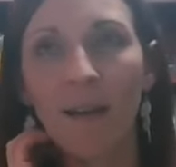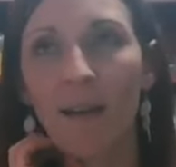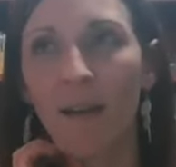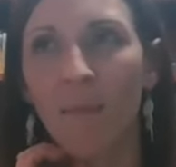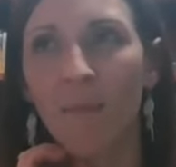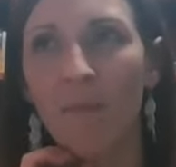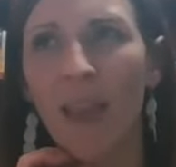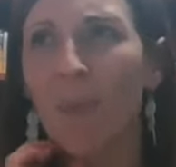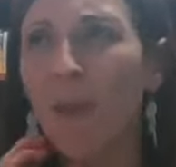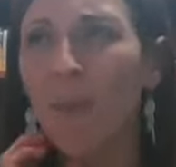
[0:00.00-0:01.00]
And
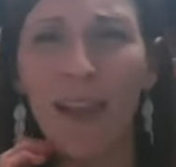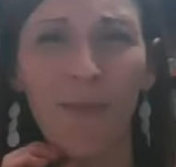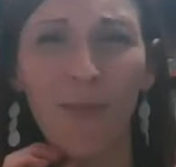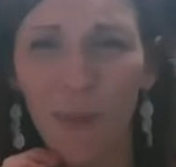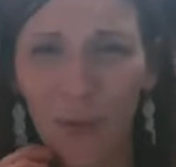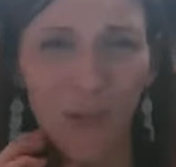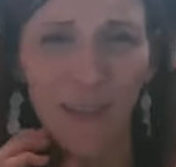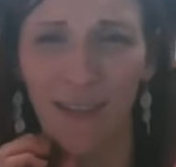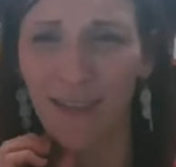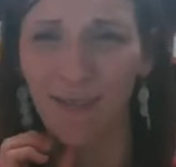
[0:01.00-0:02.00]
maybe every
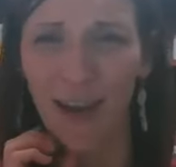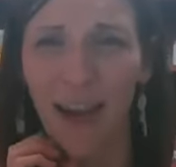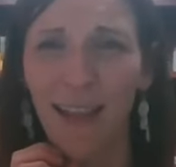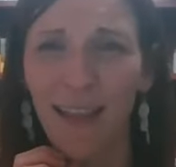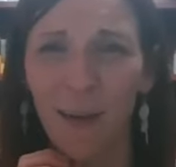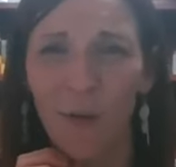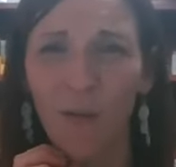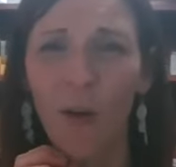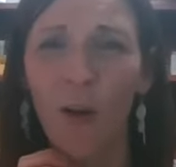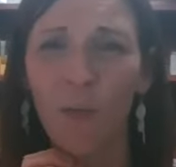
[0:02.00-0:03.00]
person, right? Like
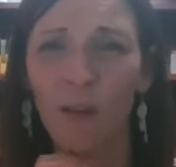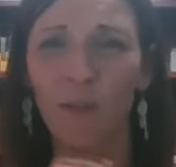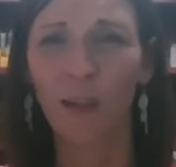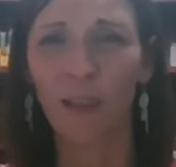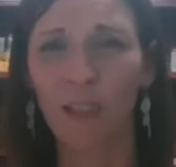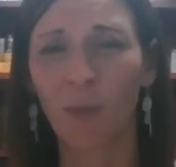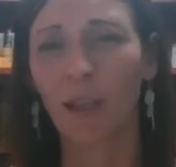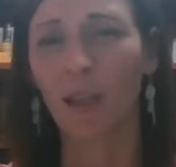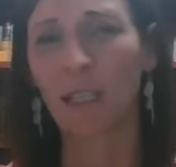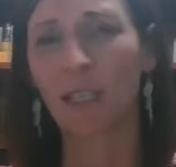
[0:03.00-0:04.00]
we've all been affected
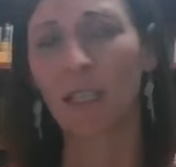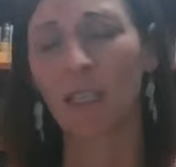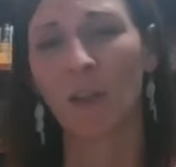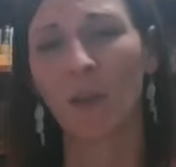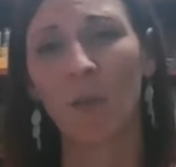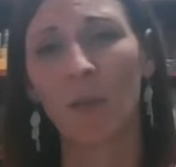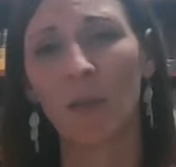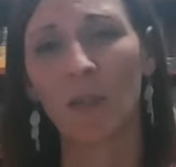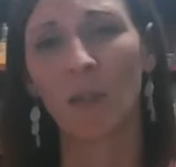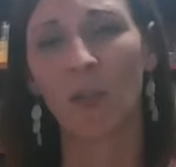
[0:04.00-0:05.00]
by this in
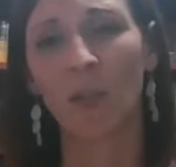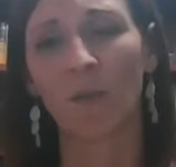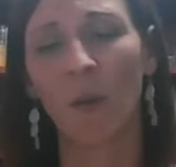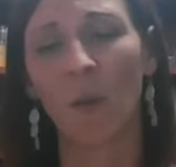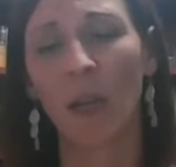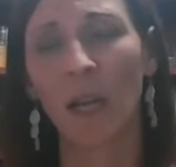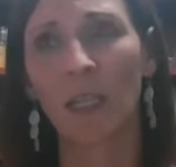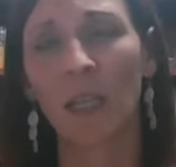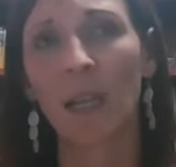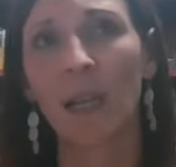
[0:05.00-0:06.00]
such different ways.
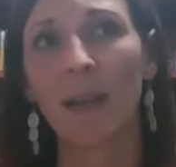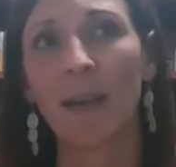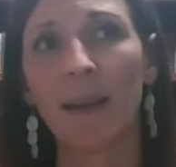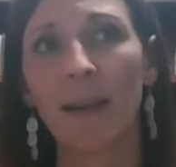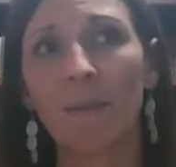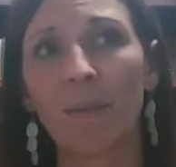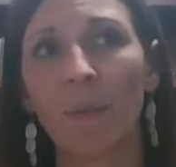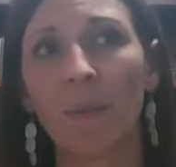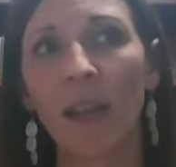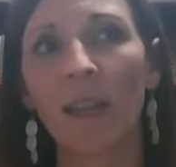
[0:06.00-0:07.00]

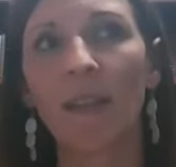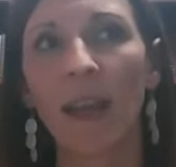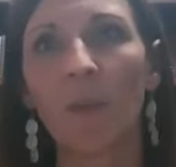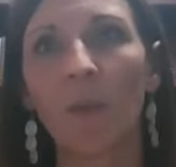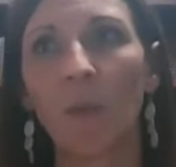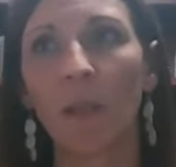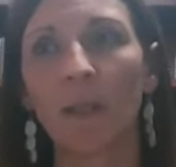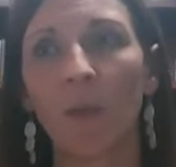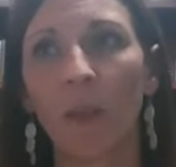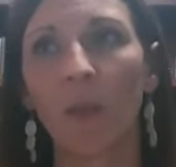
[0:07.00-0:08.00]
But I think that would be
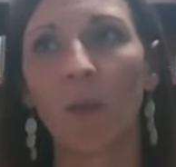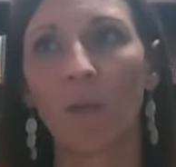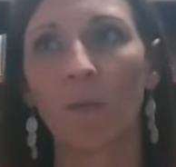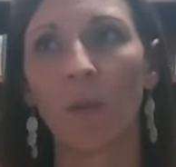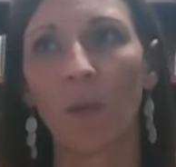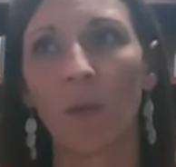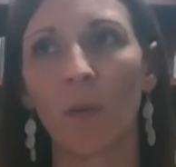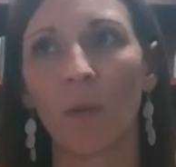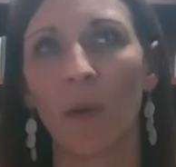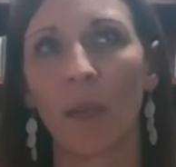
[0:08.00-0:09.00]
something going
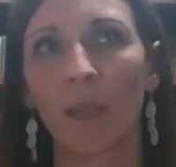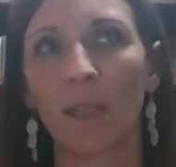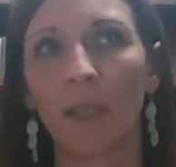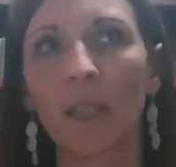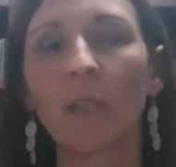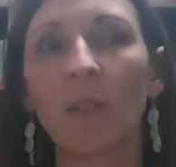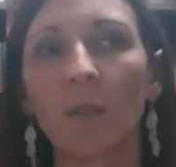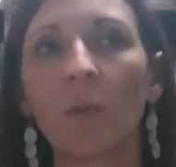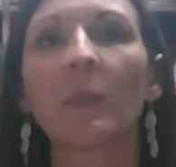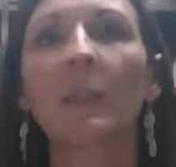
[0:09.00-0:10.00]
forward we'll
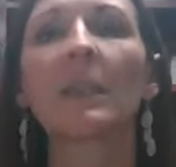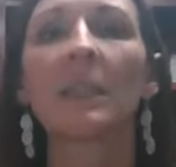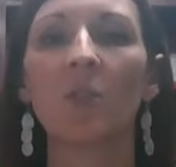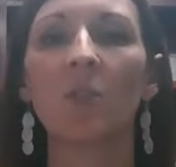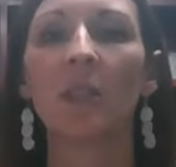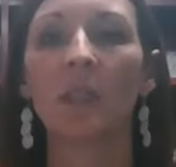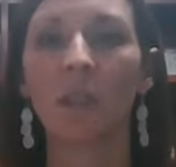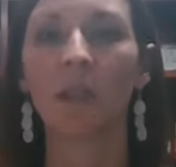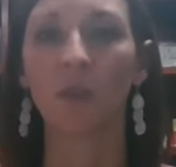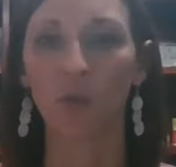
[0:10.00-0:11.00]
continue to
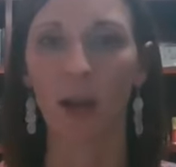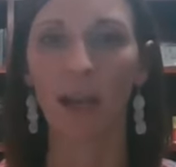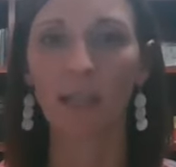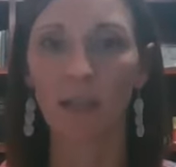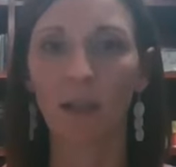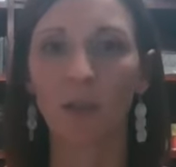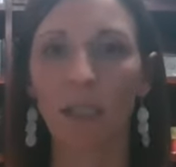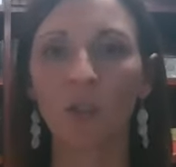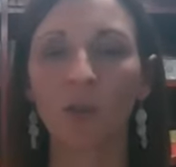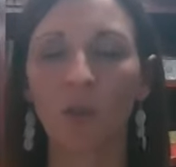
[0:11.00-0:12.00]
address or
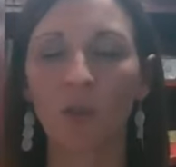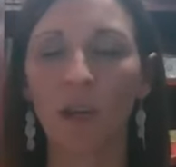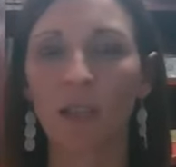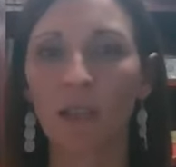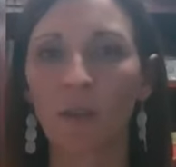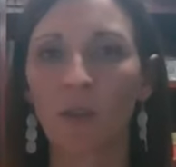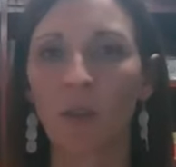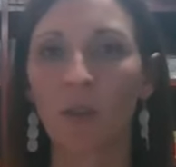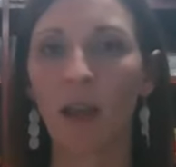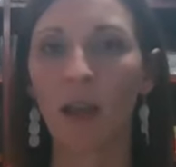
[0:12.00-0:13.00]
need to address
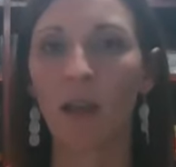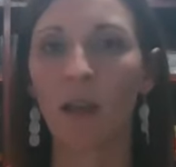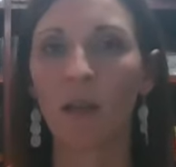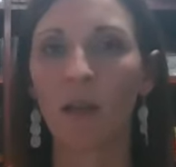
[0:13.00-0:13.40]
so that